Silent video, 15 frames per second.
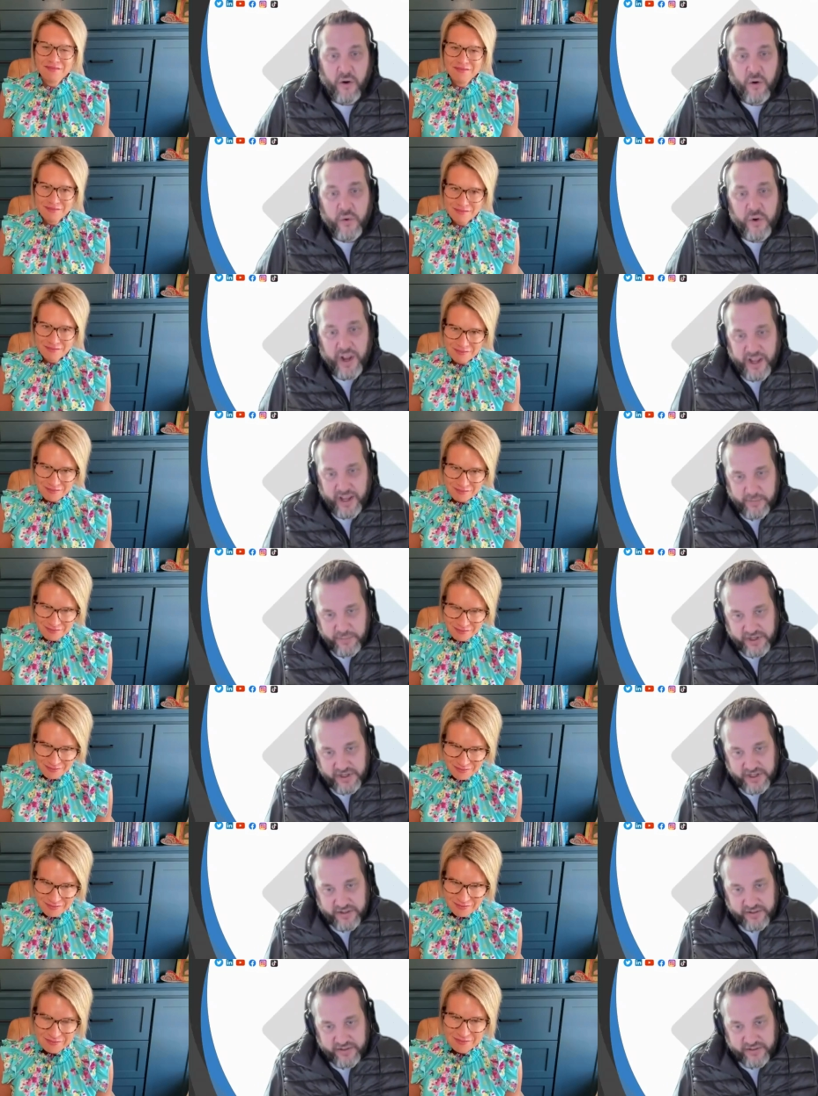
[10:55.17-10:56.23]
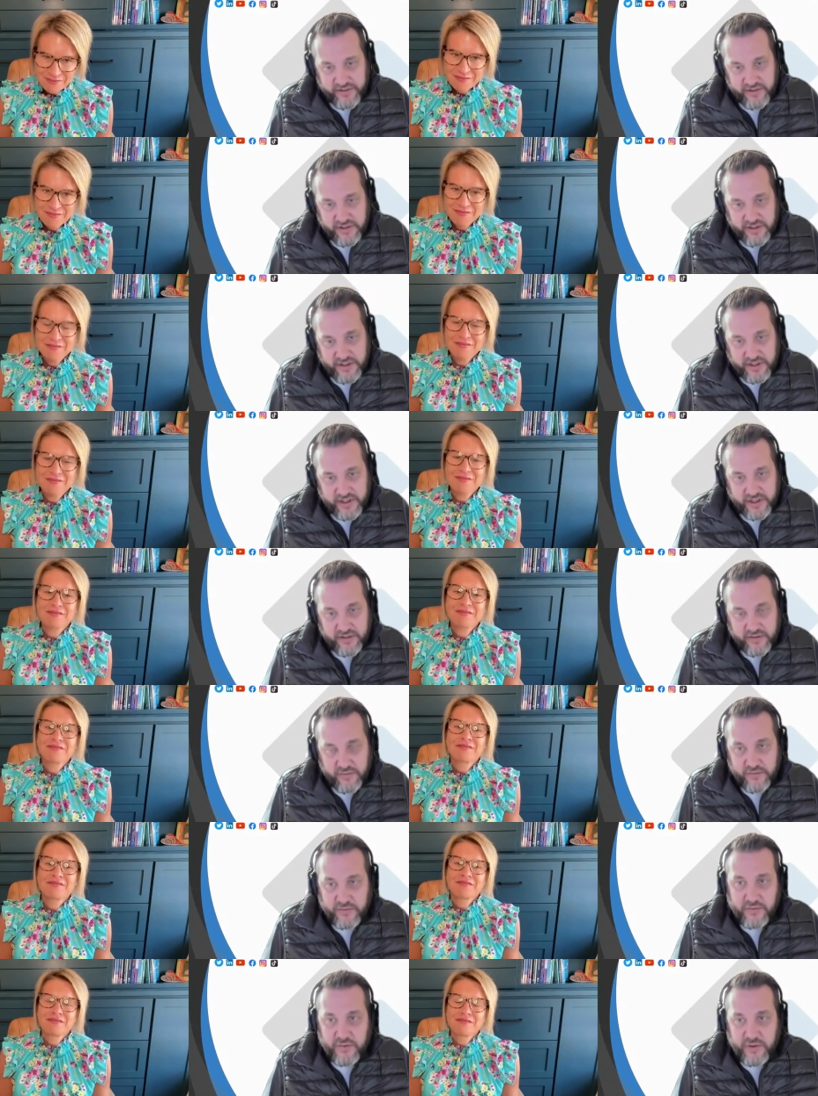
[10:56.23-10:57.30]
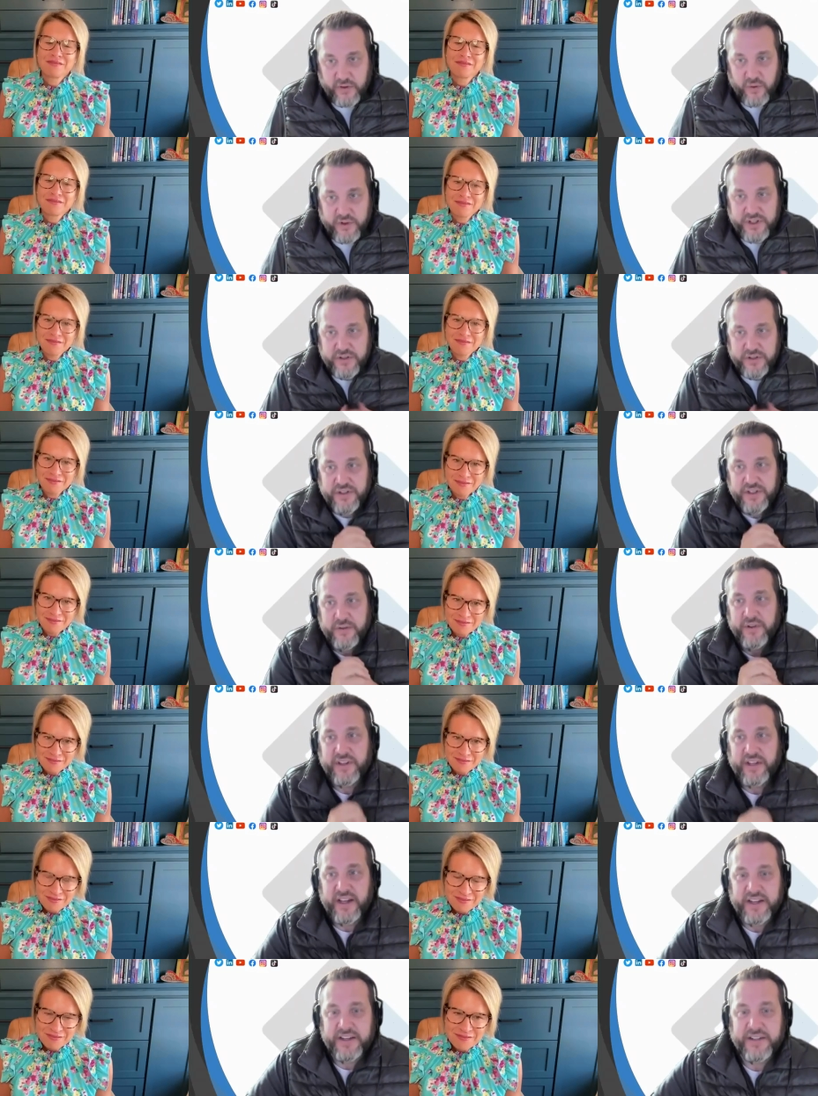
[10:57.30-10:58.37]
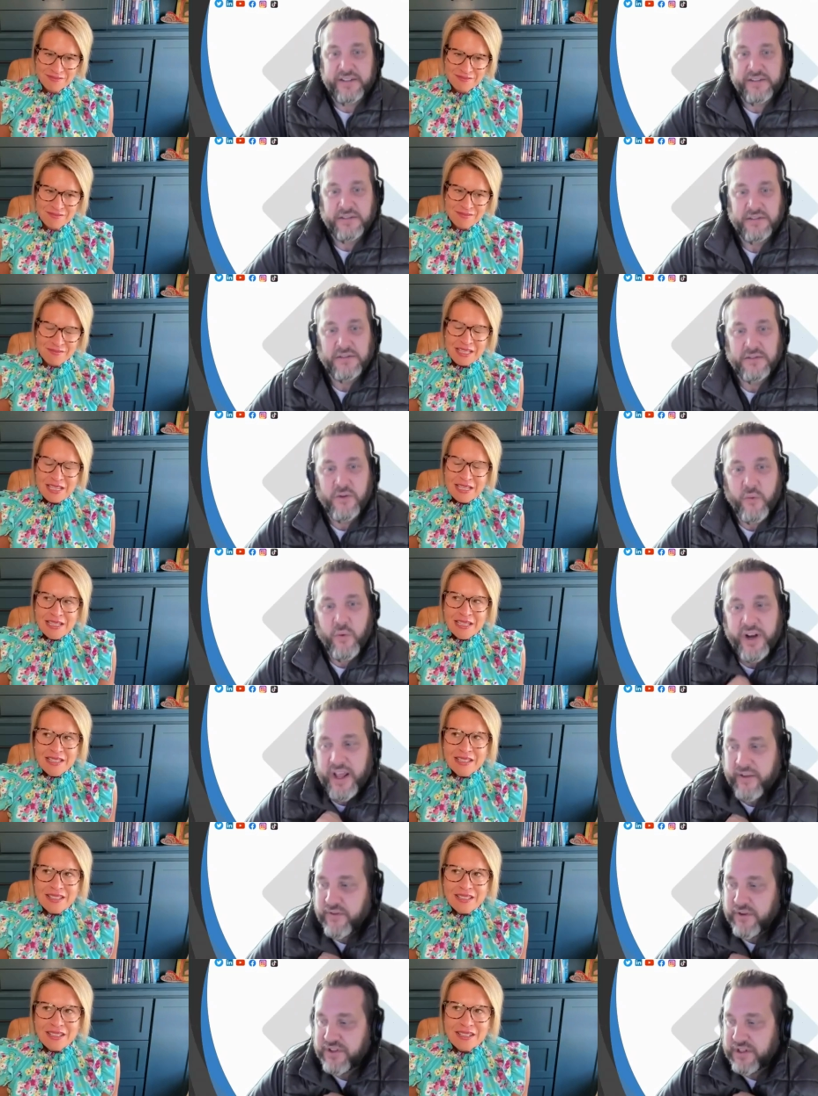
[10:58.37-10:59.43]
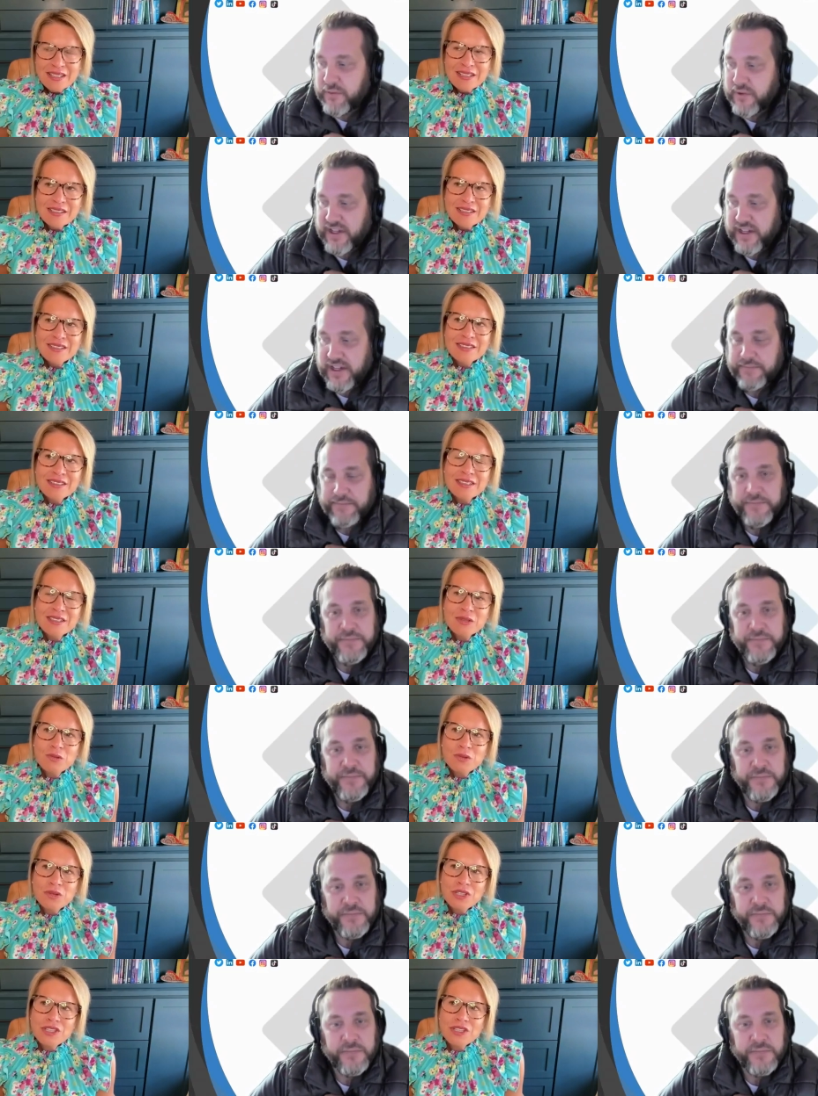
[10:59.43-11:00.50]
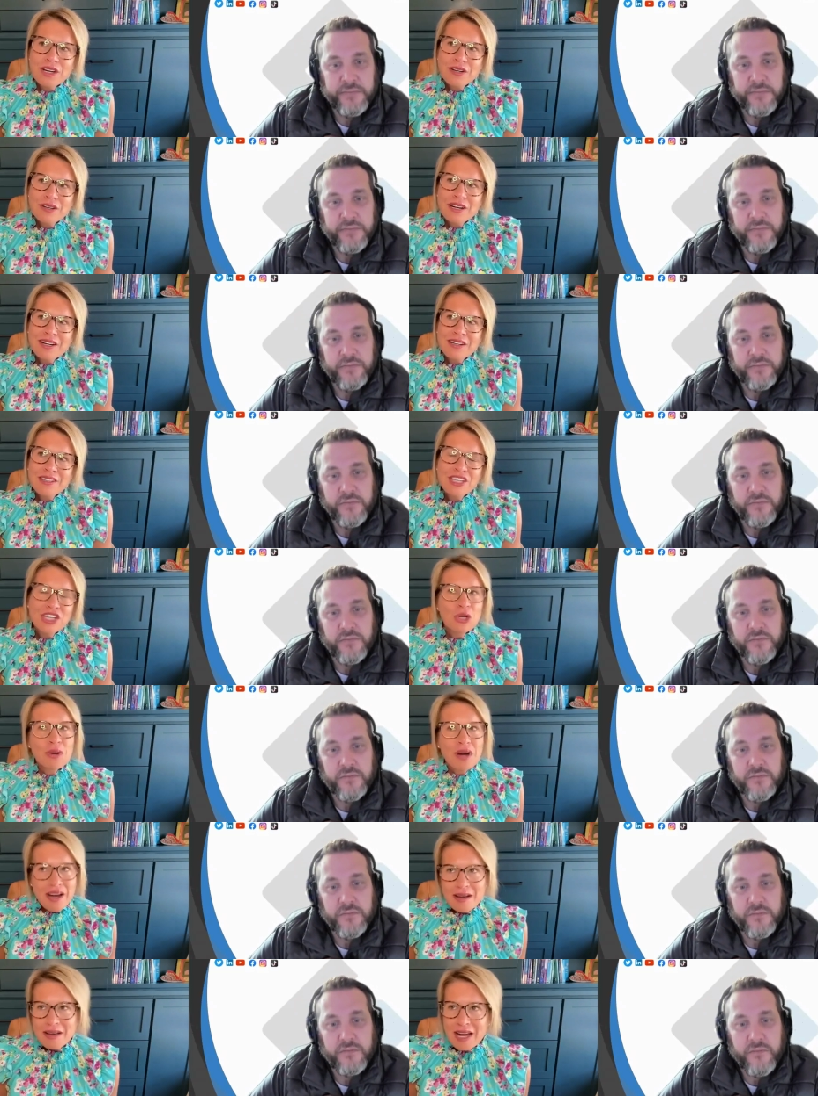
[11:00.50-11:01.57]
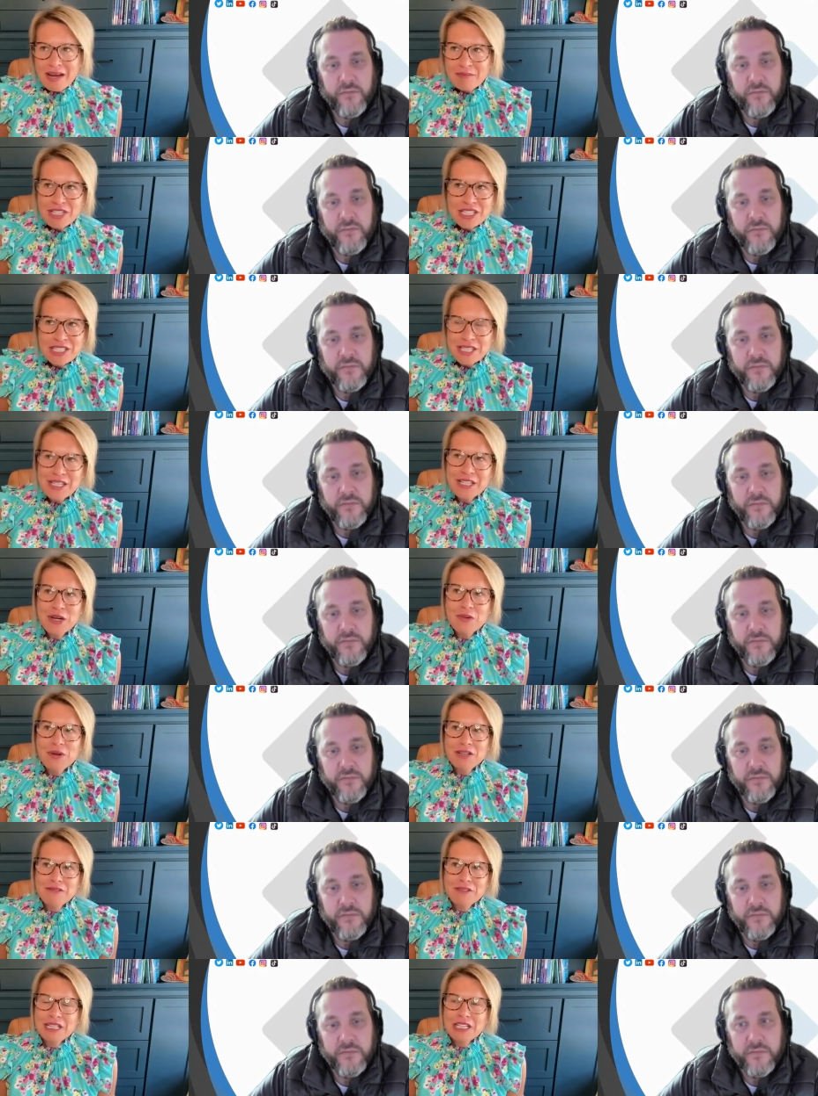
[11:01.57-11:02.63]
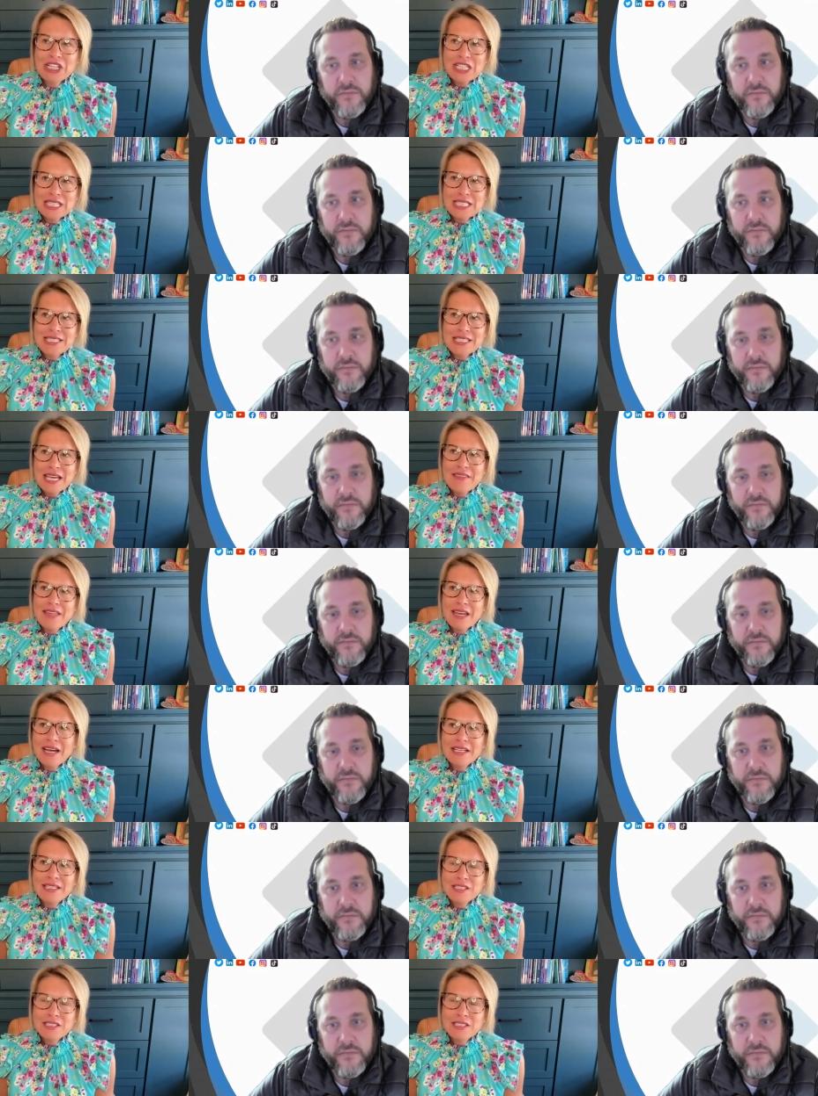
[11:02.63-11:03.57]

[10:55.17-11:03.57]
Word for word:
Speaker 1: own happiness? Like, like what do you see with that, or what have you seen with that?
Speaker 2: you know I, i'm just going to go on record and say that i